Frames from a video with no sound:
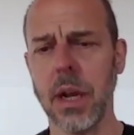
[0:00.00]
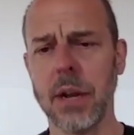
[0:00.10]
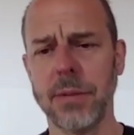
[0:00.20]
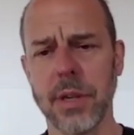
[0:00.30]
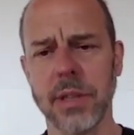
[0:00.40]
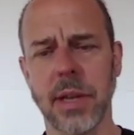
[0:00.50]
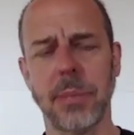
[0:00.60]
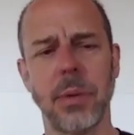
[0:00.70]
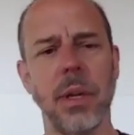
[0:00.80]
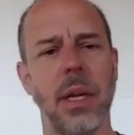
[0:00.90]
for
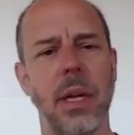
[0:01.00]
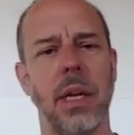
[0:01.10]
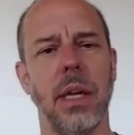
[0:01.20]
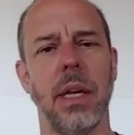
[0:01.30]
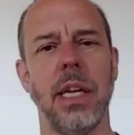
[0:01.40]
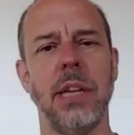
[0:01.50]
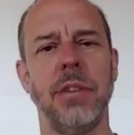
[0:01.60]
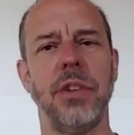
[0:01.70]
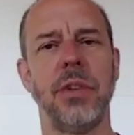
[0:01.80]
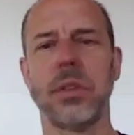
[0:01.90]
example,
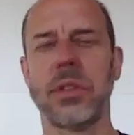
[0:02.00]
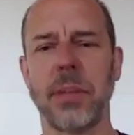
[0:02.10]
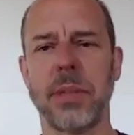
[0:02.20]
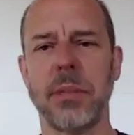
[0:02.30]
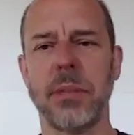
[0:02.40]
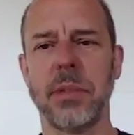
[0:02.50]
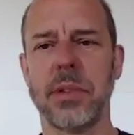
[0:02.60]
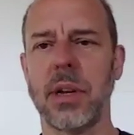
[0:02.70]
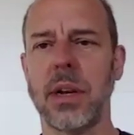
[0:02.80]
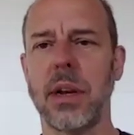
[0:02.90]
individual symptoms
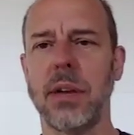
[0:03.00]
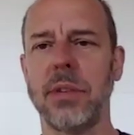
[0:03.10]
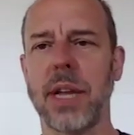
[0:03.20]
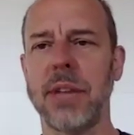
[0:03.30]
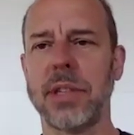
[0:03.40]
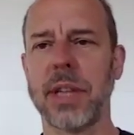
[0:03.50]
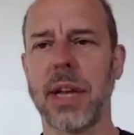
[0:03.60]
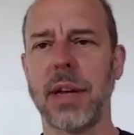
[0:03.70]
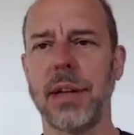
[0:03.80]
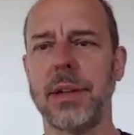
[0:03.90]
of
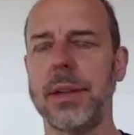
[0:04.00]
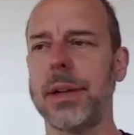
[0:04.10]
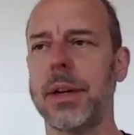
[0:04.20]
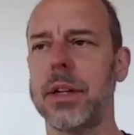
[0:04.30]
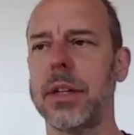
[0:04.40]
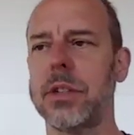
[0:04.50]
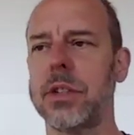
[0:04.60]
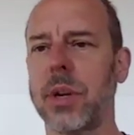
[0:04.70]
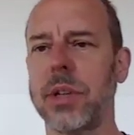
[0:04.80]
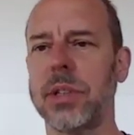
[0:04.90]
lifestyle,
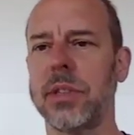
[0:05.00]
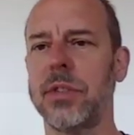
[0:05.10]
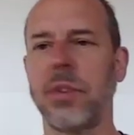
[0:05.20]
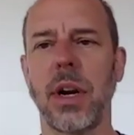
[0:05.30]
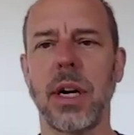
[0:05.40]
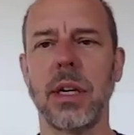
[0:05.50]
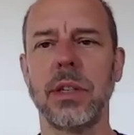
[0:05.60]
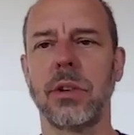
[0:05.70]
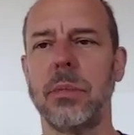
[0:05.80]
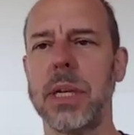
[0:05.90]
choices of
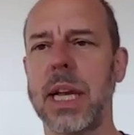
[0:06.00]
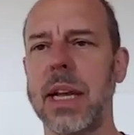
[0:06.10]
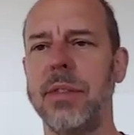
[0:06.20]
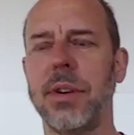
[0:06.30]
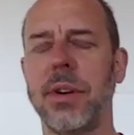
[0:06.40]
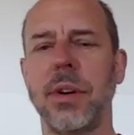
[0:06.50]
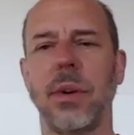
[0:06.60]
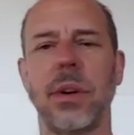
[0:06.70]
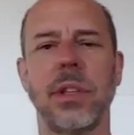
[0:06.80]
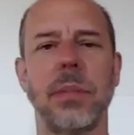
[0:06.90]
drugs or behavior
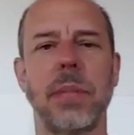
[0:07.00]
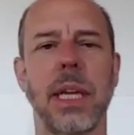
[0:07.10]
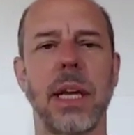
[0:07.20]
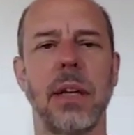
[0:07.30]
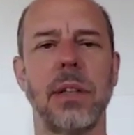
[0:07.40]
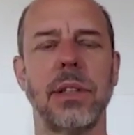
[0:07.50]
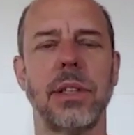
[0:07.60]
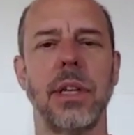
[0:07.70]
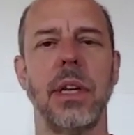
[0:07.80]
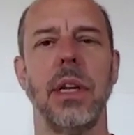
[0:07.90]
or something else
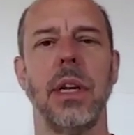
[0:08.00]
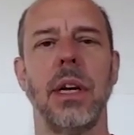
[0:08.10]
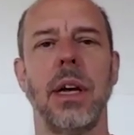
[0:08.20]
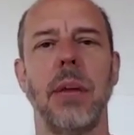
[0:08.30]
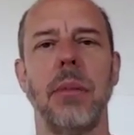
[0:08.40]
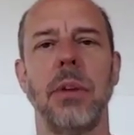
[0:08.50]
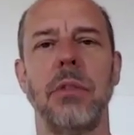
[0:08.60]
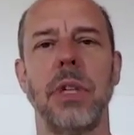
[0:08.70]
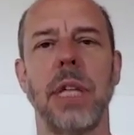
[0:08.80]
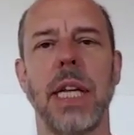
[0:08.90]

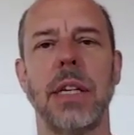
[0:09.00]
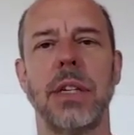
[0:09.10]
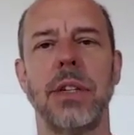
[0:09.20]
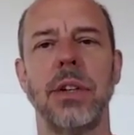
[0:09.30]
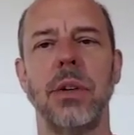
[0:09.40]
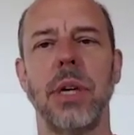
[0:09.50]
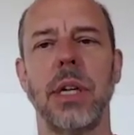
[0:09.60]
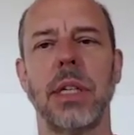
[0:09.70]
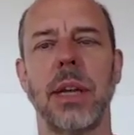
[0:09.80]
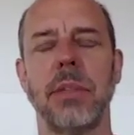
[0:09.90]
relate to an
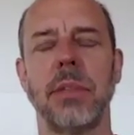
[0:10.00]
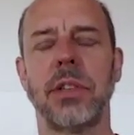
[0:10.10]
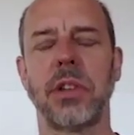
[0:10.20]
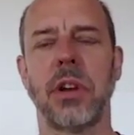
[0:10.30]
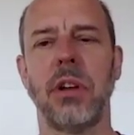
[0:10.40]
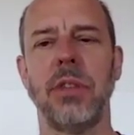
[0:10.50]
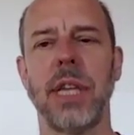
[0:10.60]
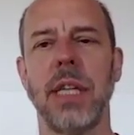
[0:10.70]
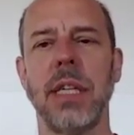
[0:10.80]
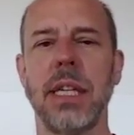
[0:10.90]
attempt to solve an
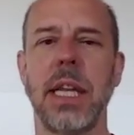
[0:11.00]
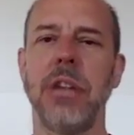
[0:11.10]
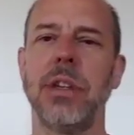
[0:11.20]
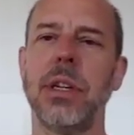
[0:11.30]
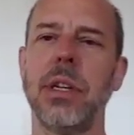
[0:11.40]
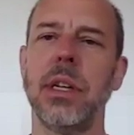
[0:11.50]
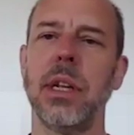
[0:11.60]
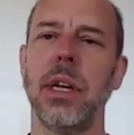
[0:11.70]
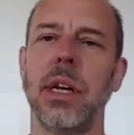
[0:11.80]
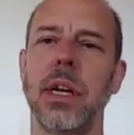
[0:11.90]
alienation.
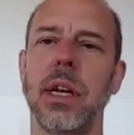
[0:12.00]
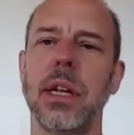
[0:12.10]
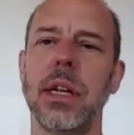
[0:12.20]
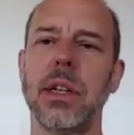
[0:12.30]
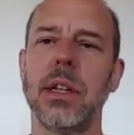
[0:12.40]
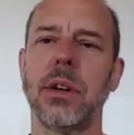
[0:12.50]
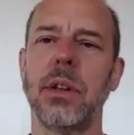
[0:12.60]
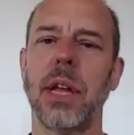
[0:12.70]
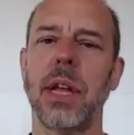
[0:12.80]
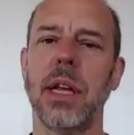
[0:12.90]
And so
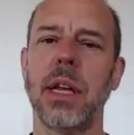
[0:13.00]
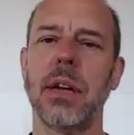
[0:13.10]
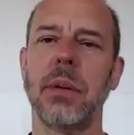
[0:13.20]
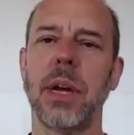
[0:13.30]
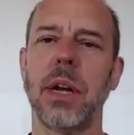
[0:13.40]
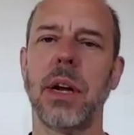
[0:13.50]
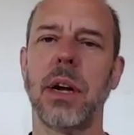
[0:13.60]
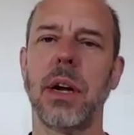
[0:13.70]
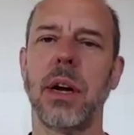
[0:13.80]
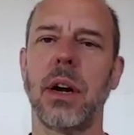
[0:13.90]
they, in a way,
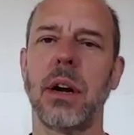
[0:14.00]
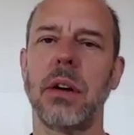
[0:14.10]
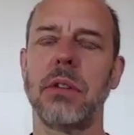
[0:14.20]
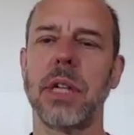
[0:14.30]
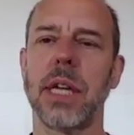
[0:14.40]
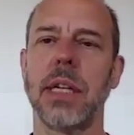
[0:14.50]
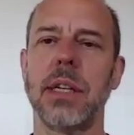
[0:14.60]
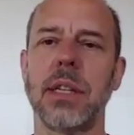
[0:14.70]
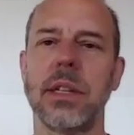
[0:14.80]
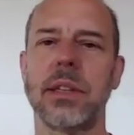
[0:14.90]
are related
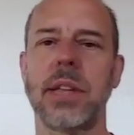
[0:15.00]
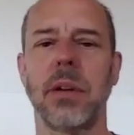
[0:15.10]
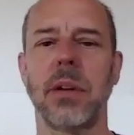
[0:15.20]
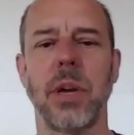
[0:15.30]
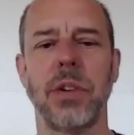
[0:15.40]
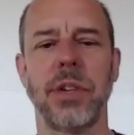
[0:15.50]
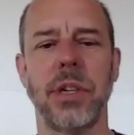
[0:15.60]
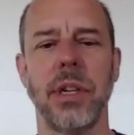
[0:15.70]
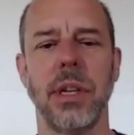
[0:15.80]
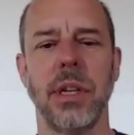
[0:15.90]
to the same question,